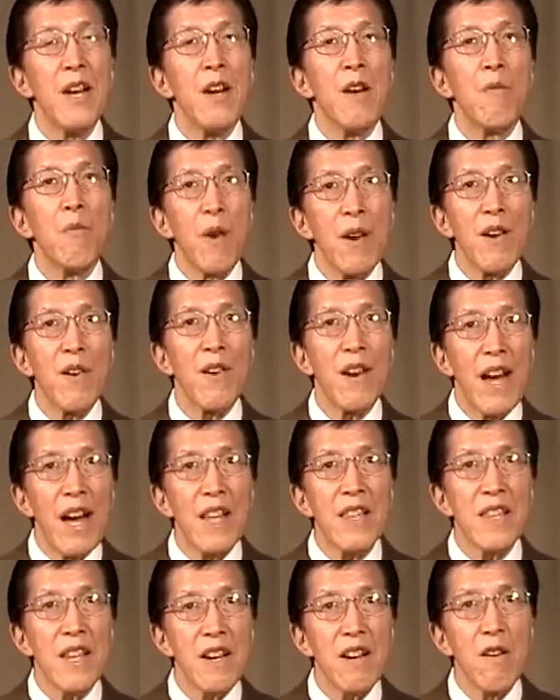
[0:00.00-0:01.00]
what are
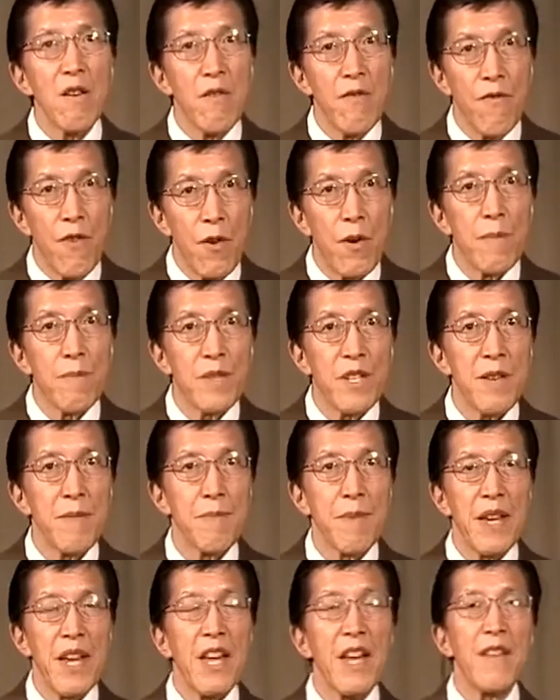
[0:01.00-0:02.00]
ethical forms of
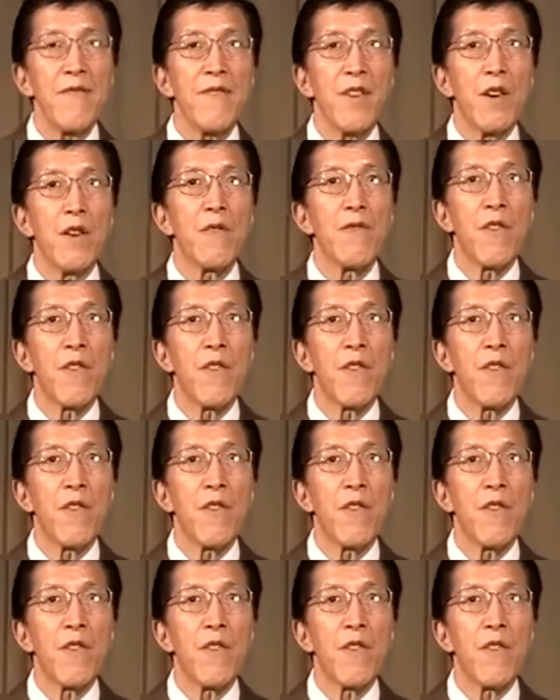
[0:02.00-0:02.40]
behavior